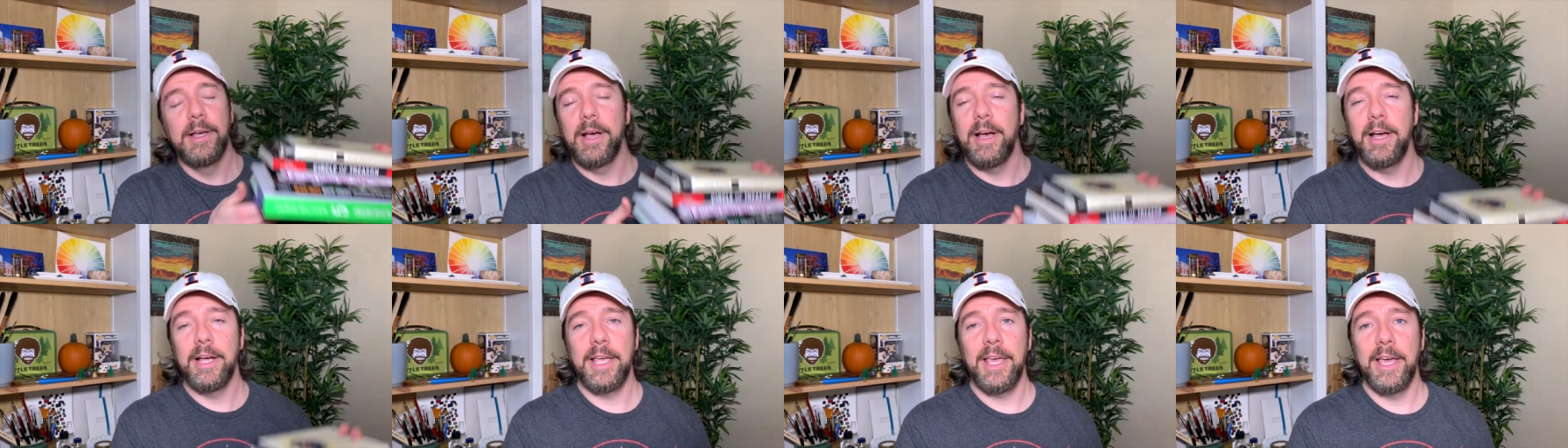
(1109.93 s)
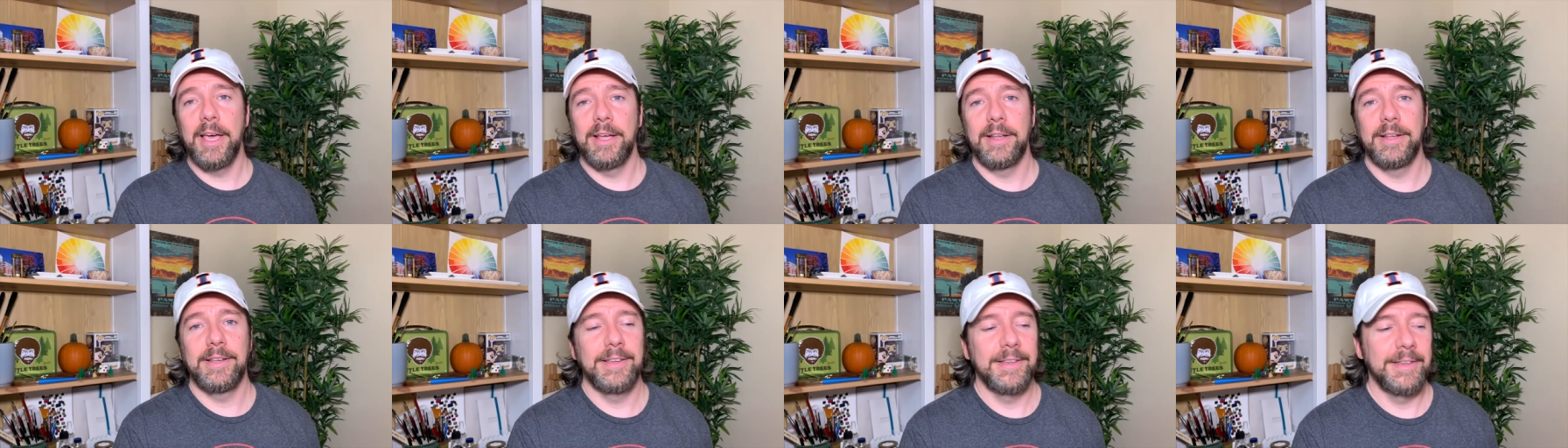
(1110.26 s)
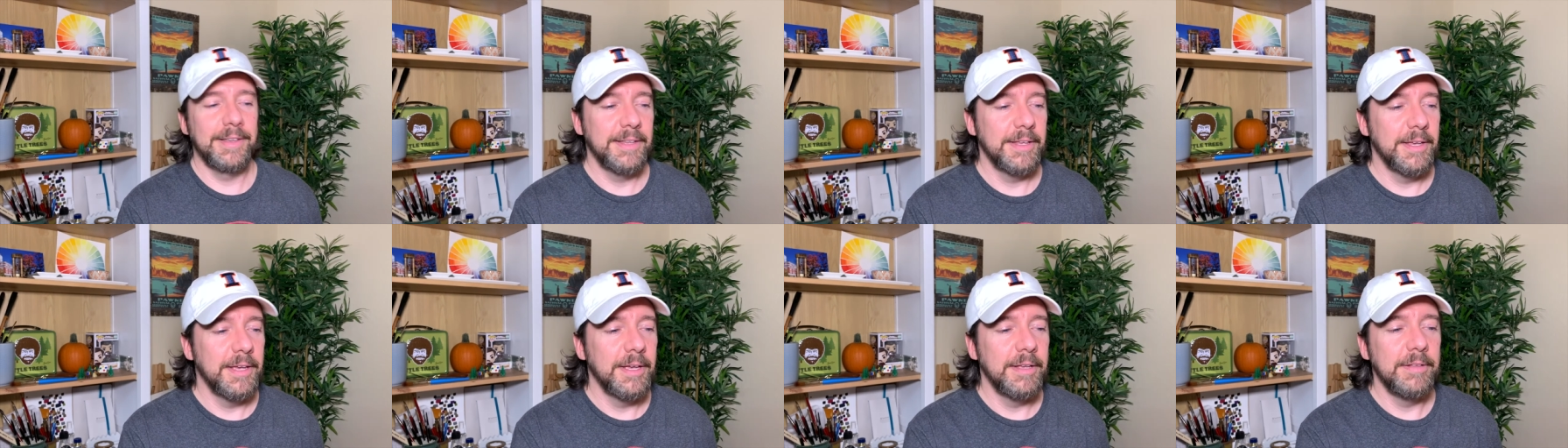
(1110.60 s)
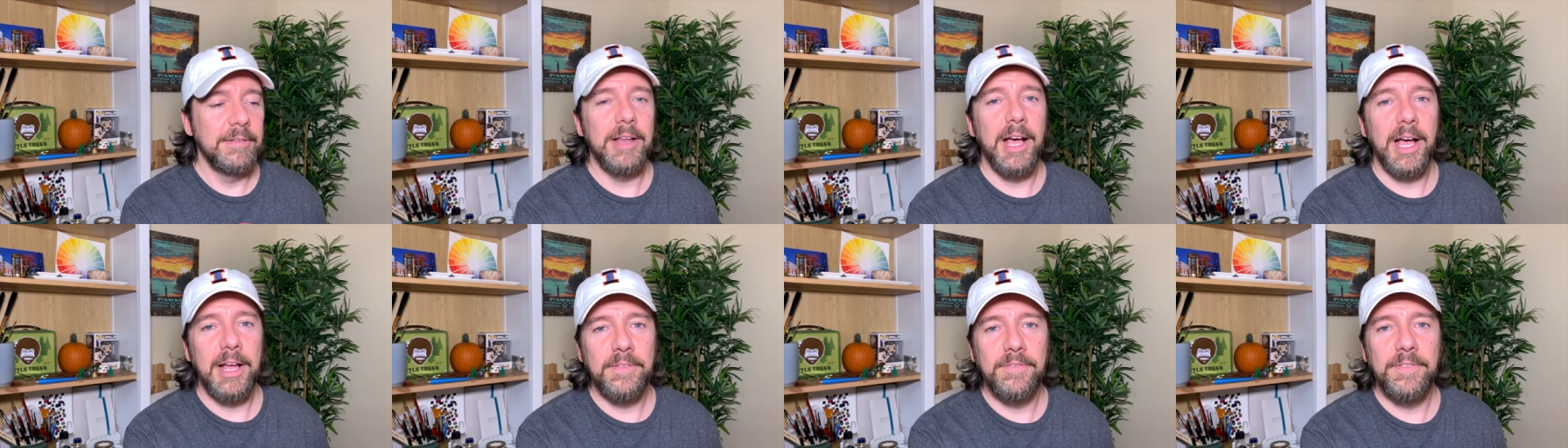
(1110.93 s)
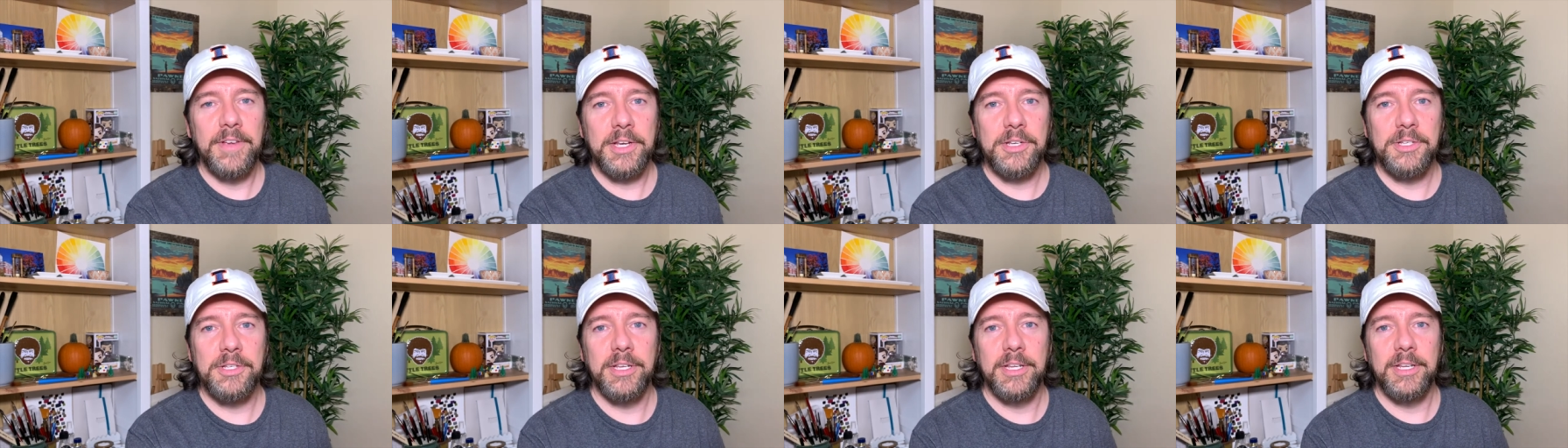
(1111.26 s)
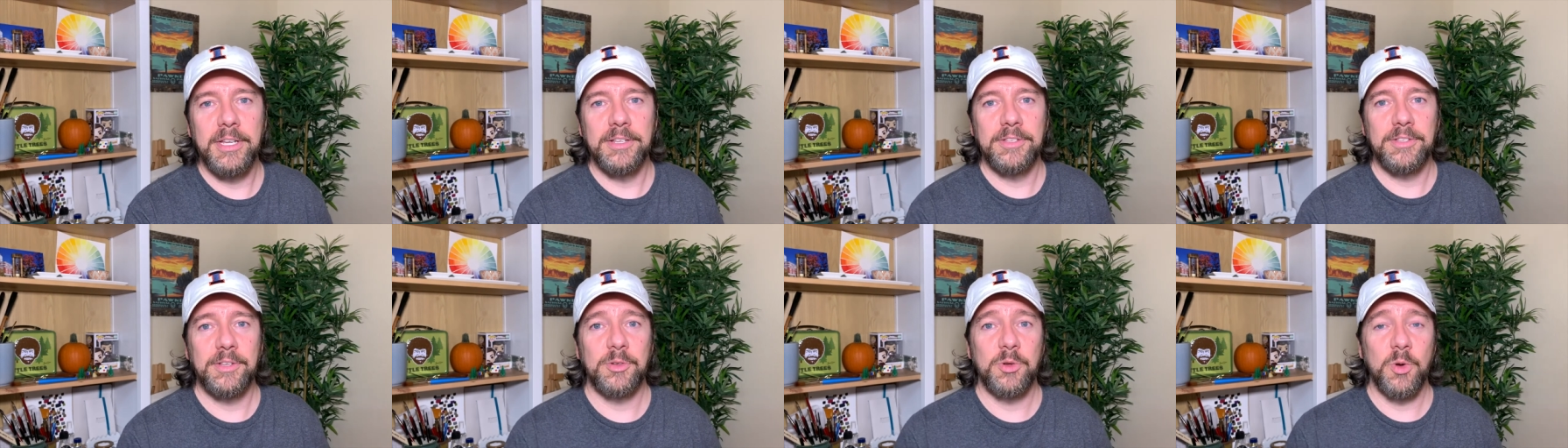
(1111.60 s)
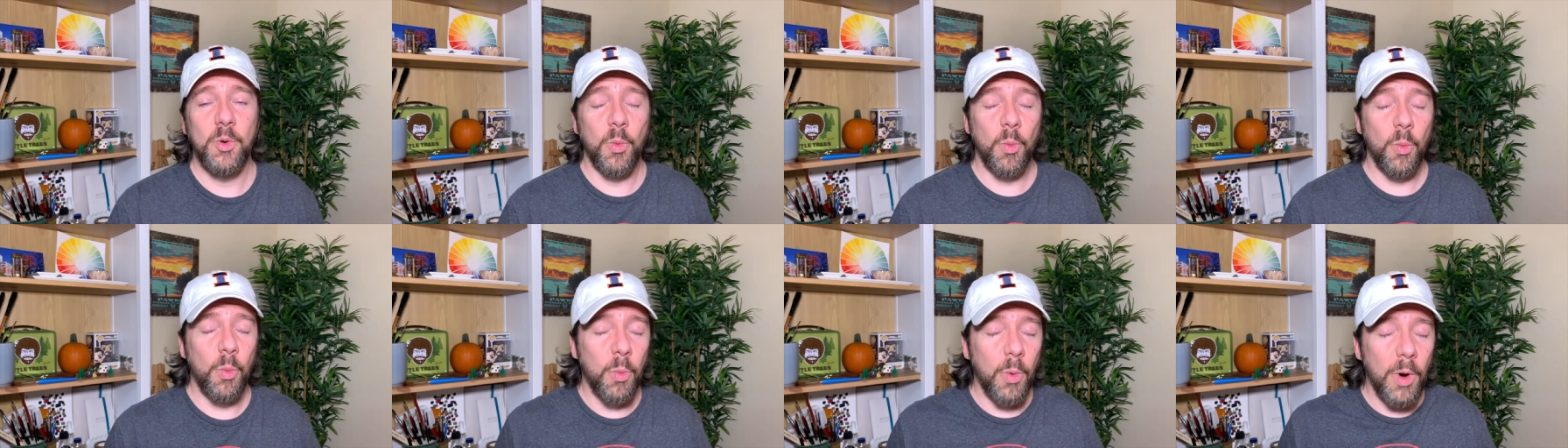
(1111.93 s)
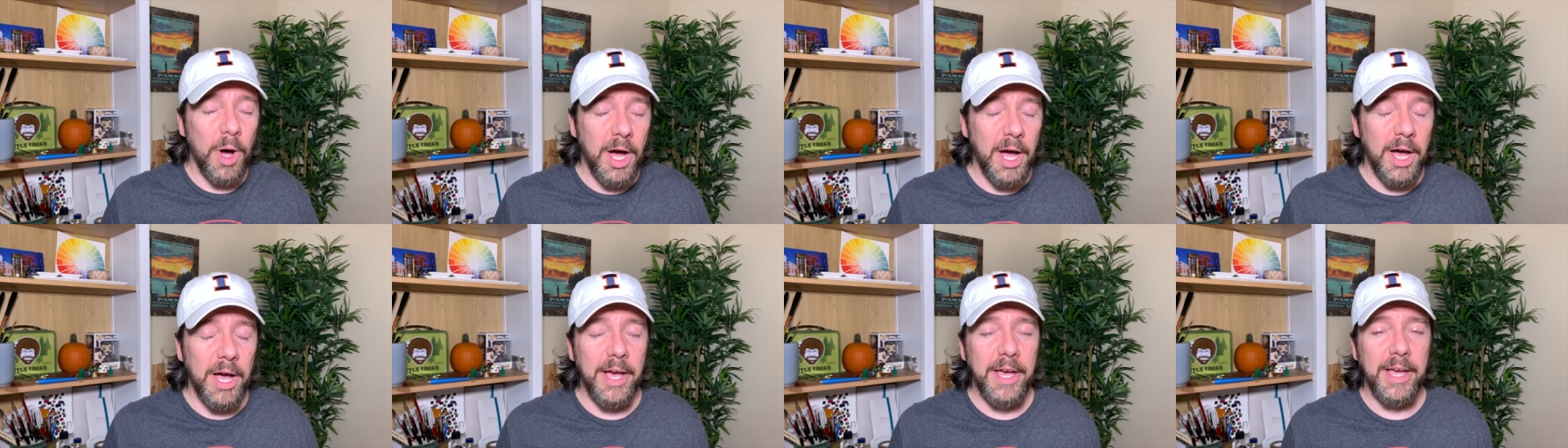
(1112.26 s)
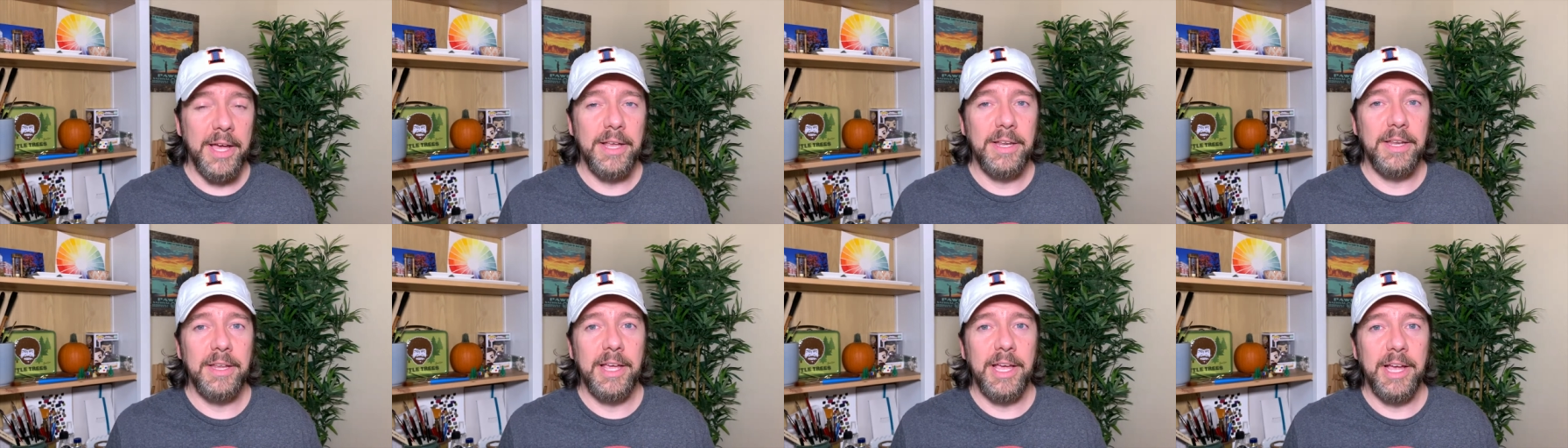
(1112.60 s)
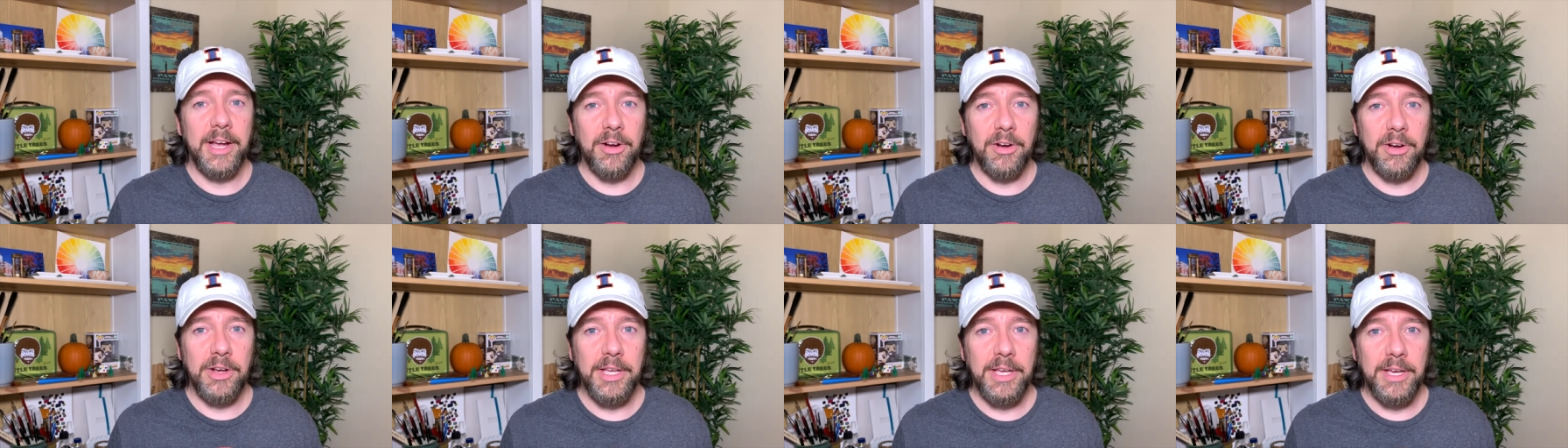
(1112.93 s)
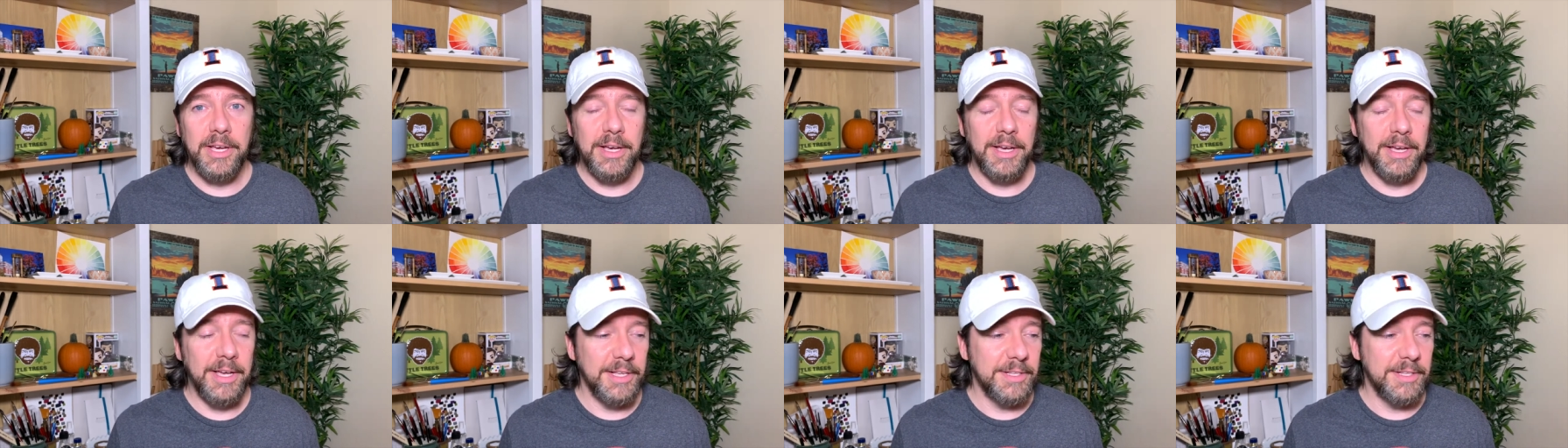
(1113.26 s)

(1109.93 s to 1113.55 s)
Again, nonfiction is such a wide area.